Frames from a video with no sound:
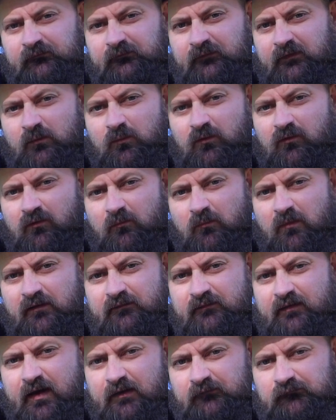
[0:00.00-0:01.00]
to them are on my
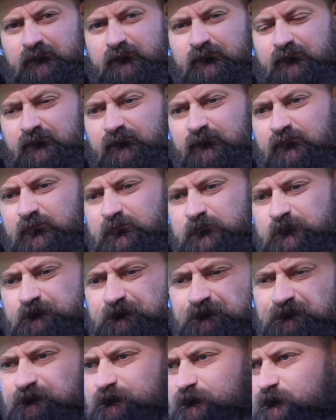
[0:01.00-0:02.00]
dash just
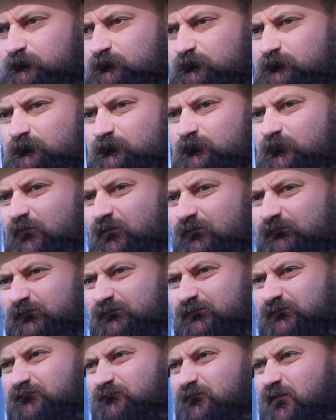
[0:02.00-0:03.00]

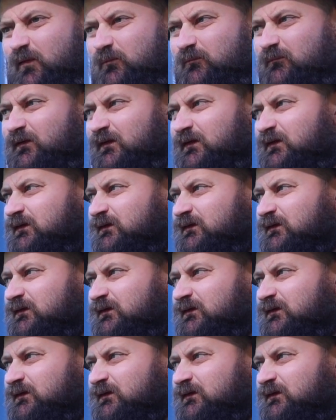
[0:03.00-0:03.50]
if I'm